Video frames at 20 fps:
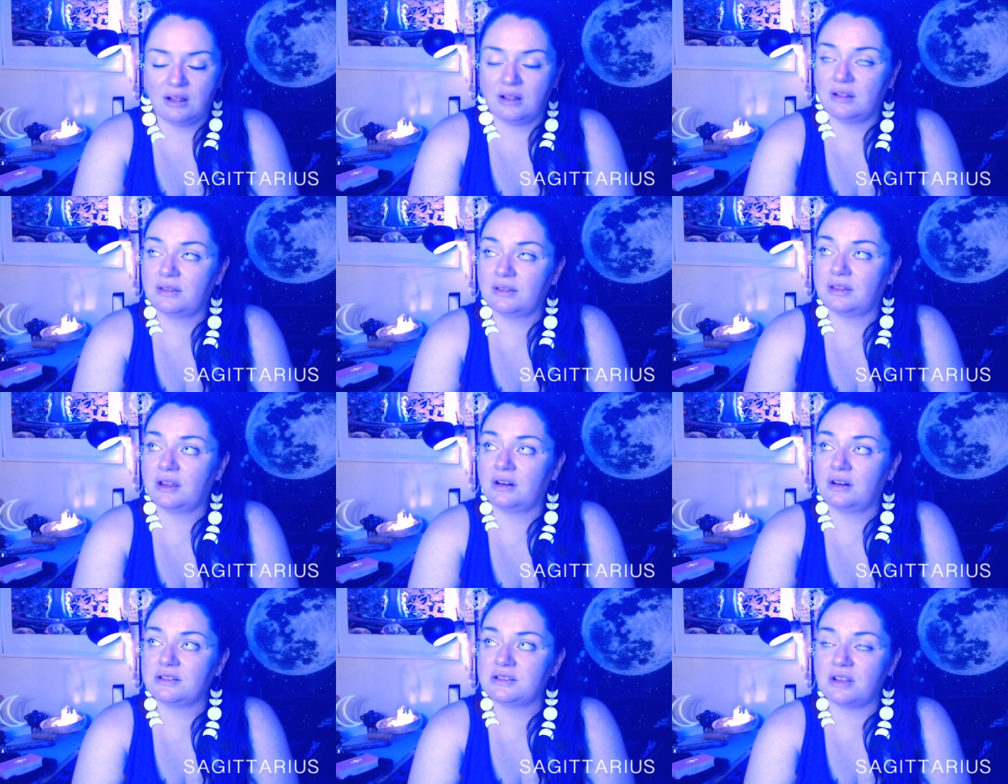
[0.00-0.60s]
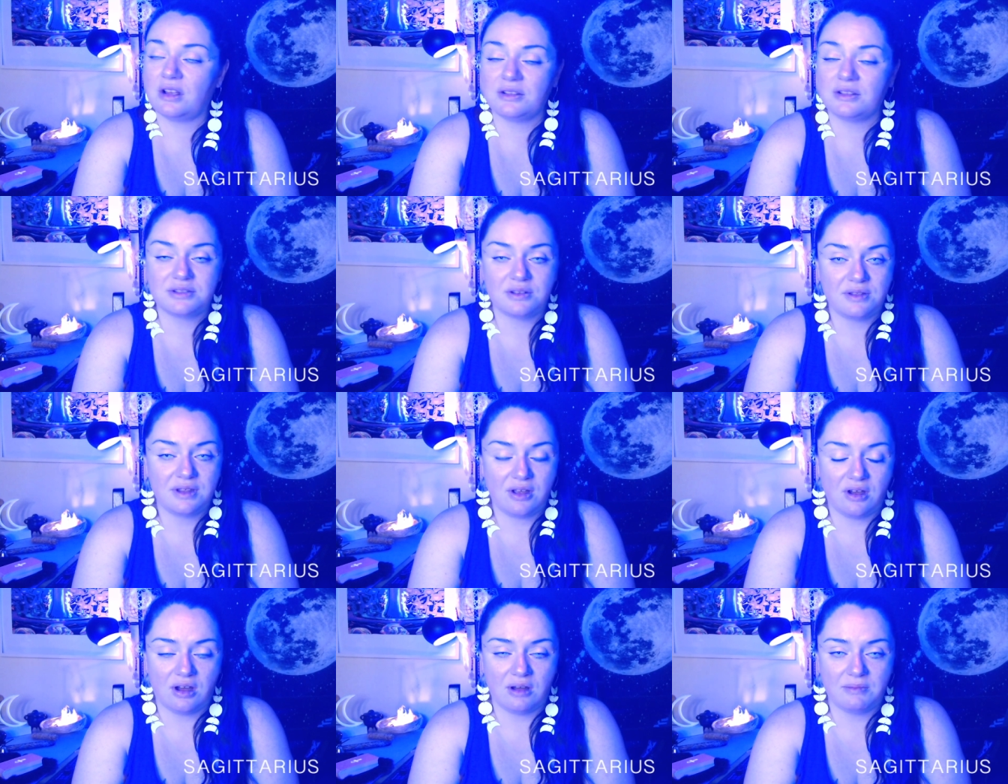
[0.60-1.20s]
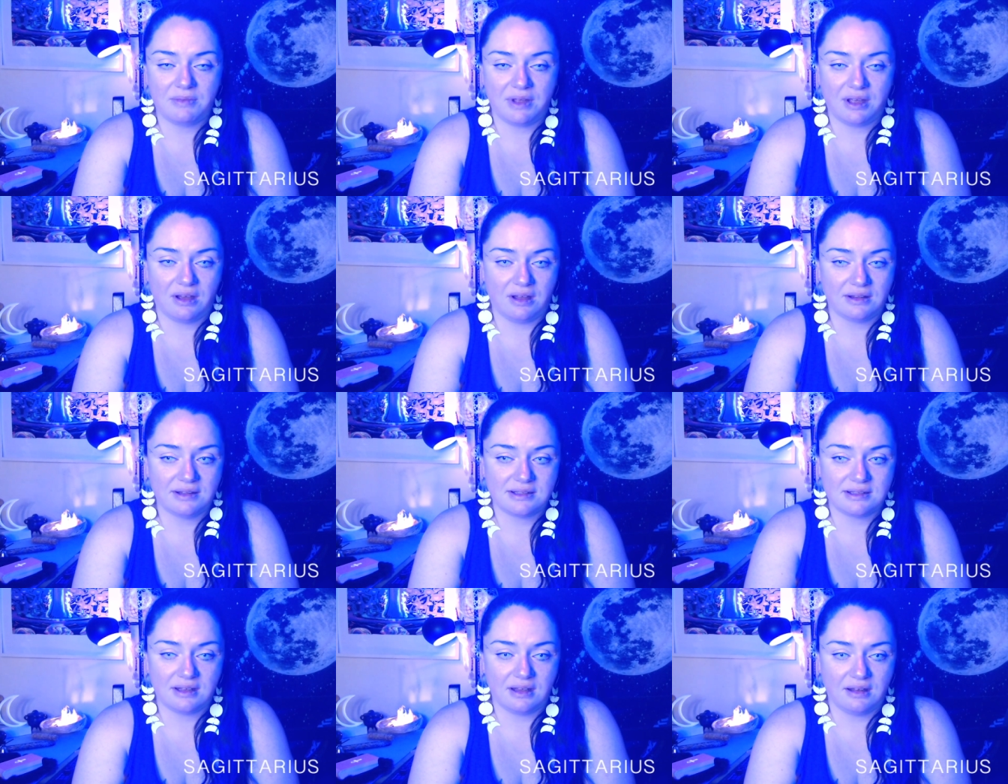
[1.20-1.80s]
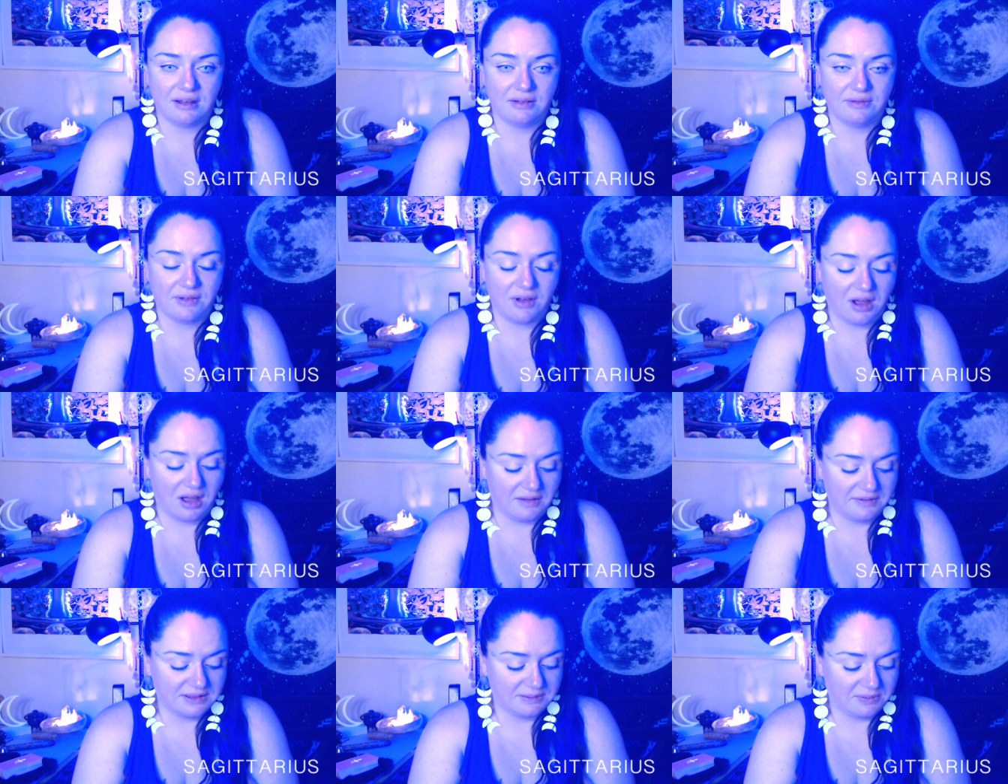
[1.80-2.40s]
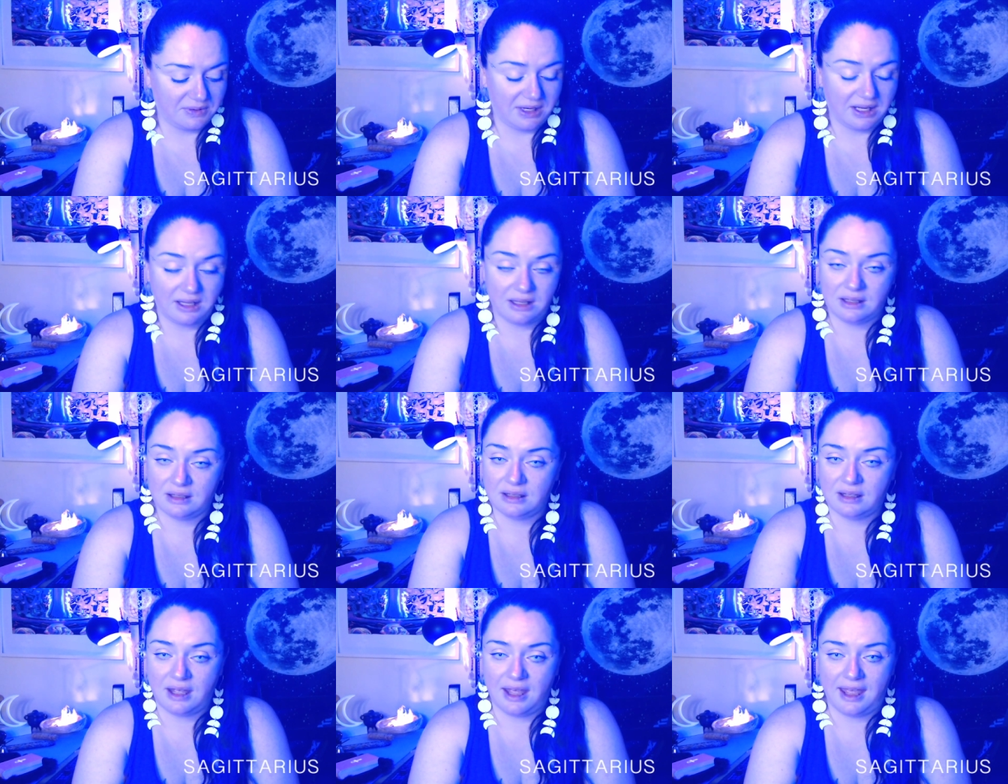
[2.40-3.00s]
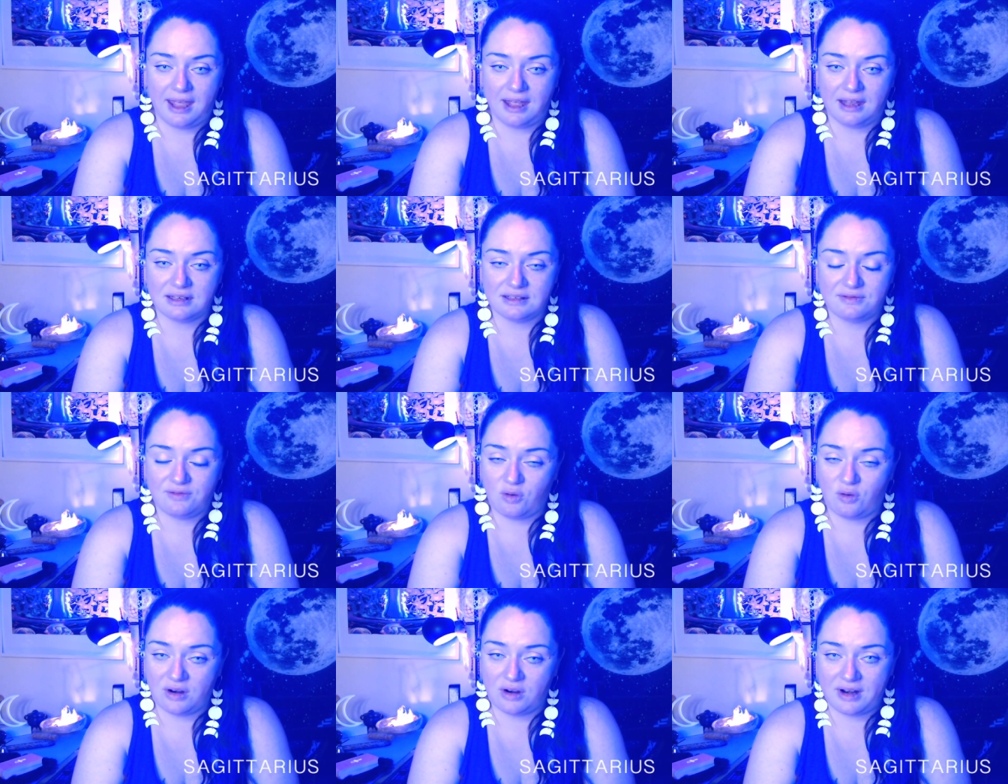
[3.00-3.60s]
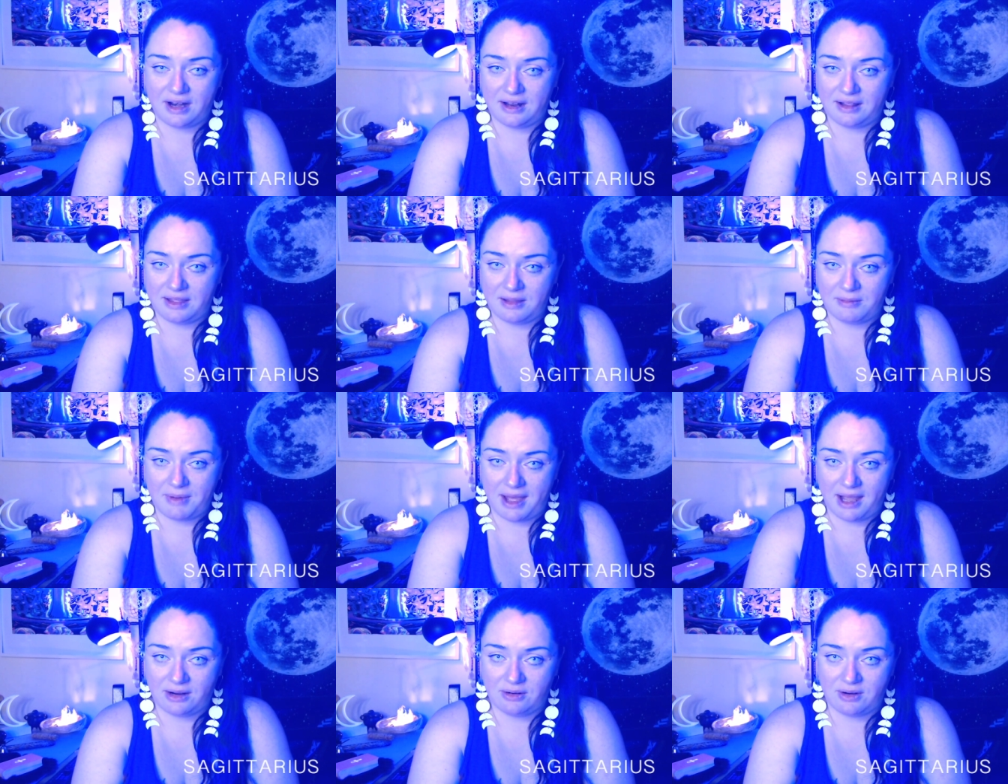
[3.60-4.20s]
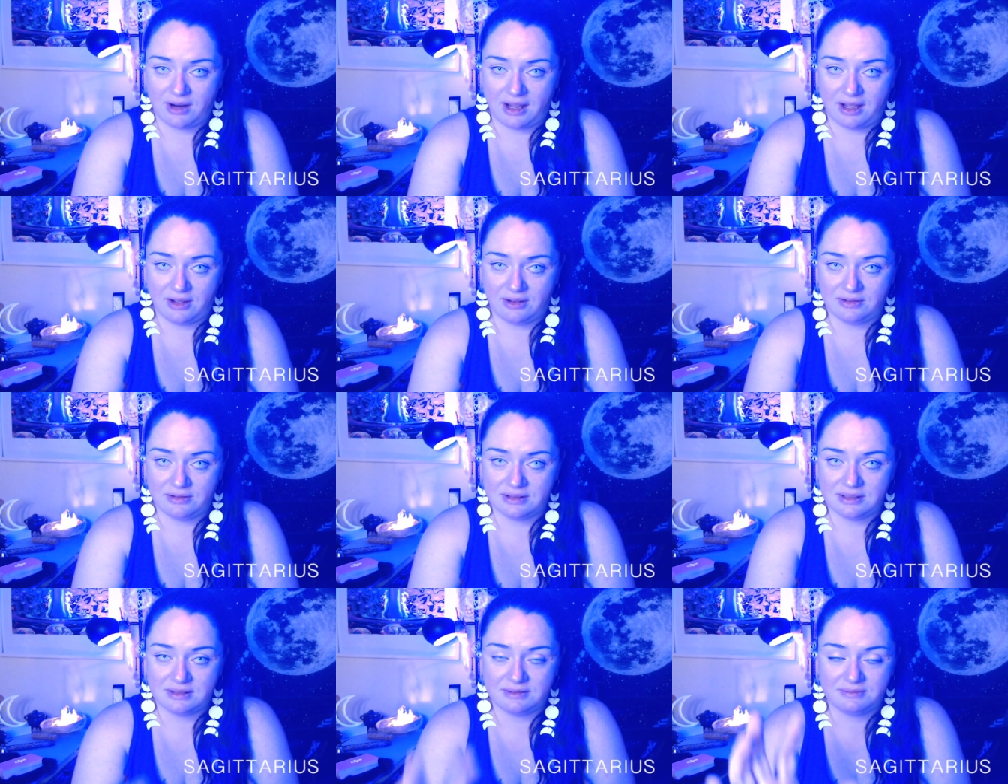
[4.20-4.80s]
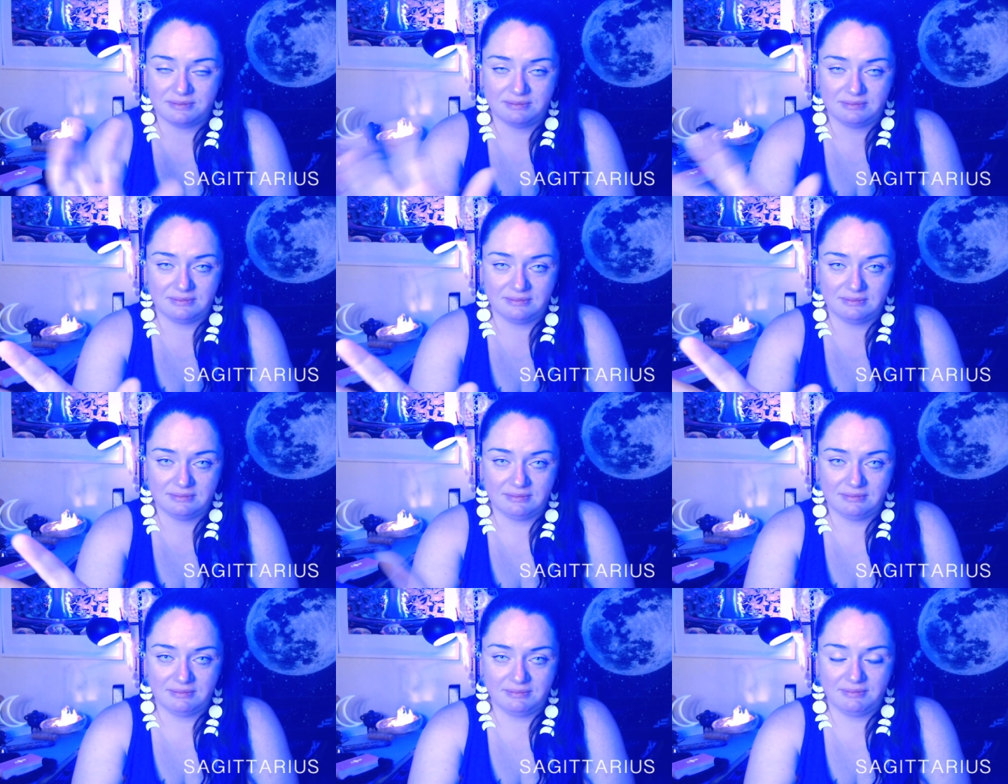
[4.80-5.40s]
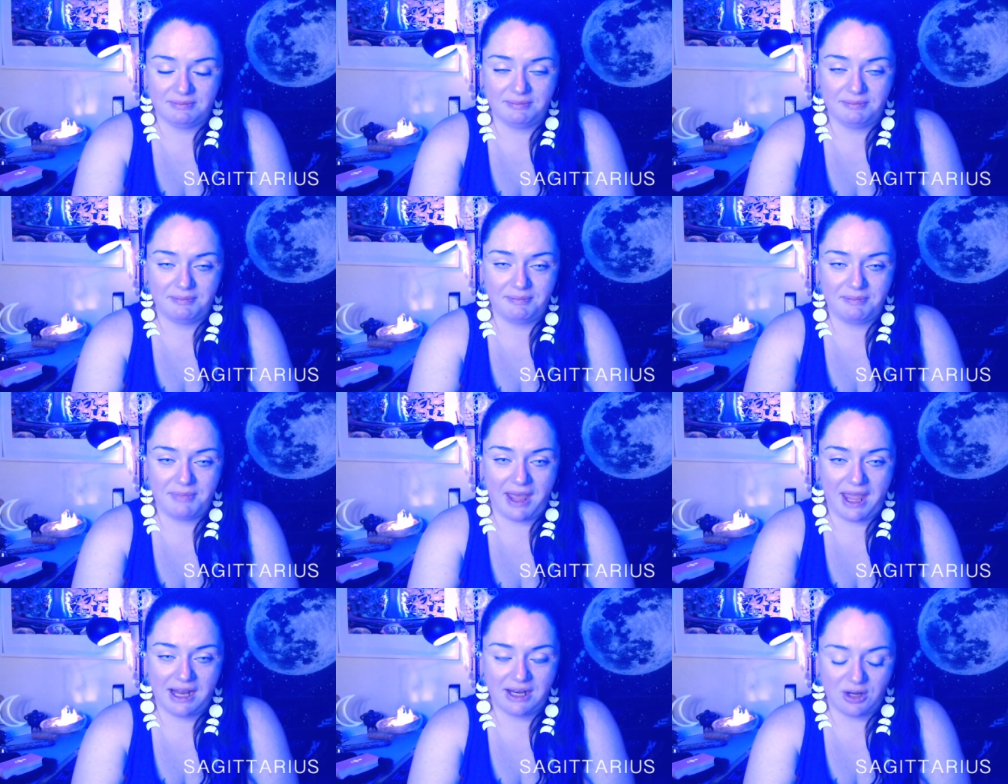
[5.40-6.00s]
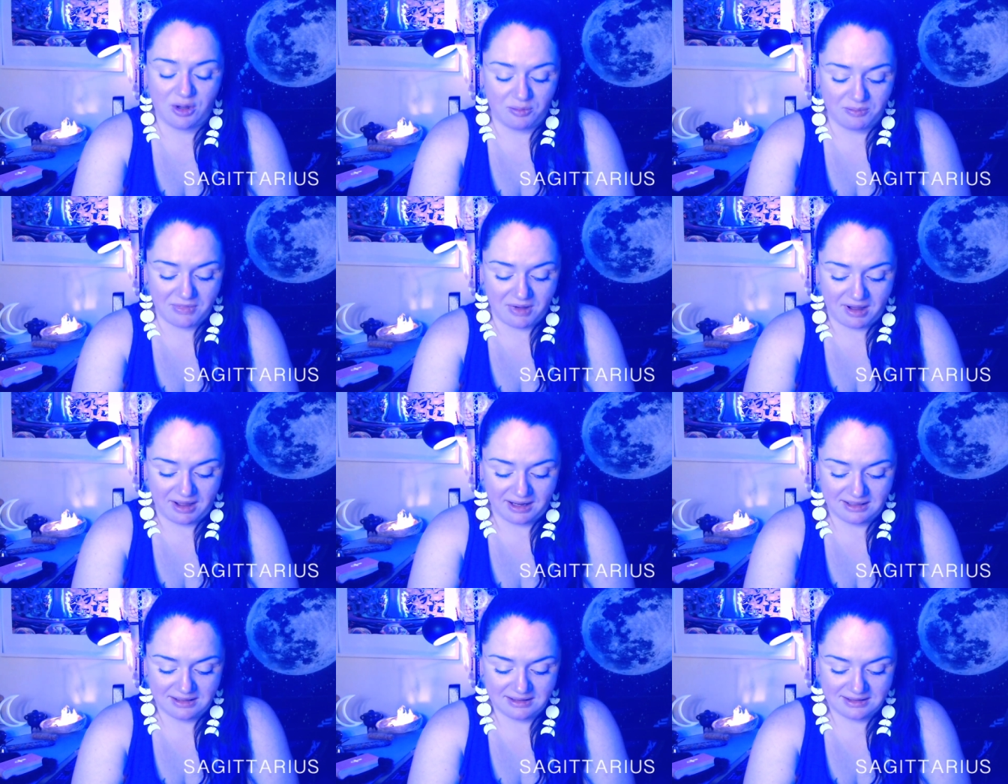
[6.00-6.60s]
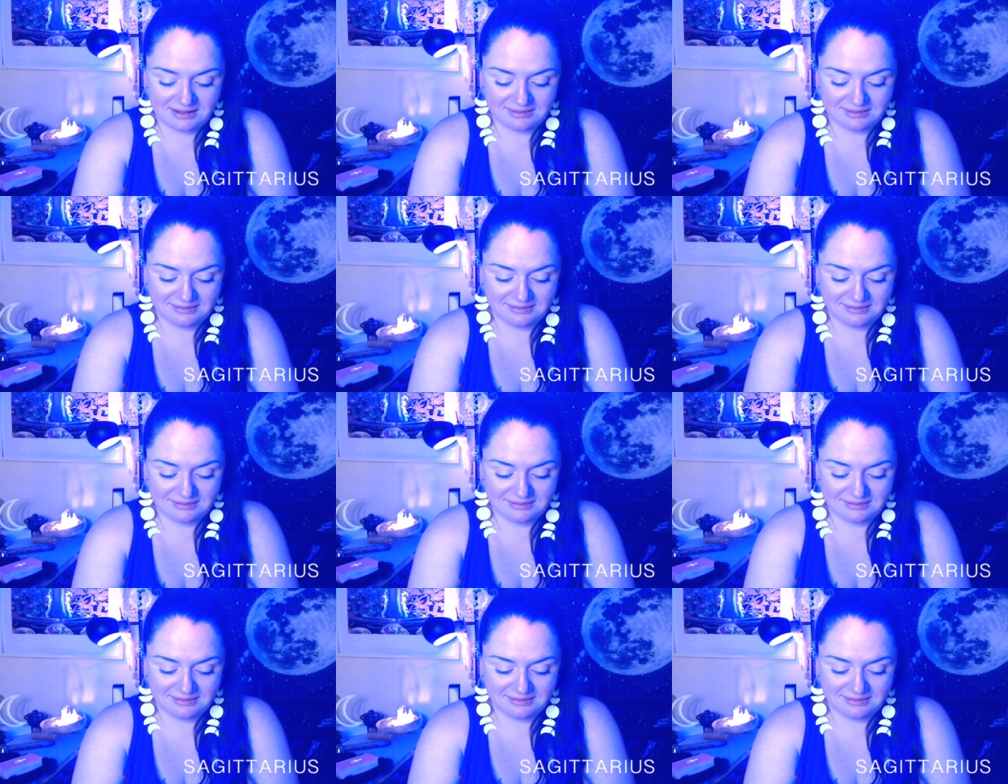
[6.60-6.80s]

There is also the ambiance of Offspring and Fortnite in the background. Pay no mind.